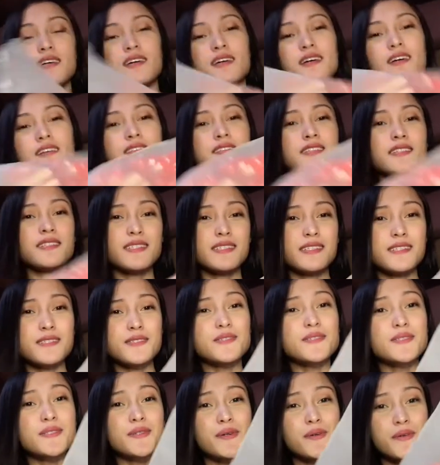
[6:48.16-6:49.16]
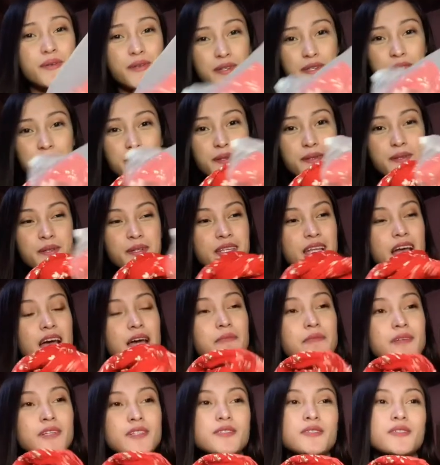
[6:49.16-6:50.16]
And this is so cute.
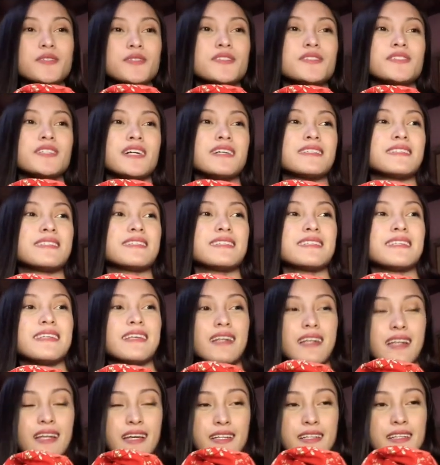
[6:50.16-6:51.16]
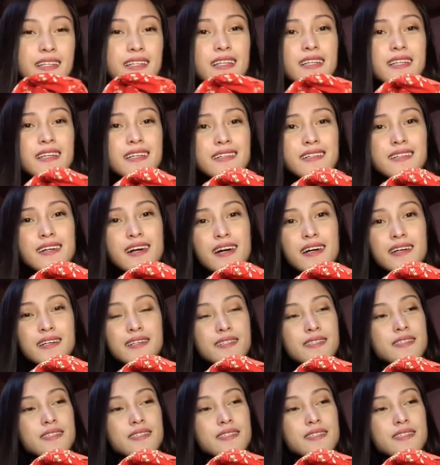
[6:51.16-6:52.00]
I'm into dresses lately, guys.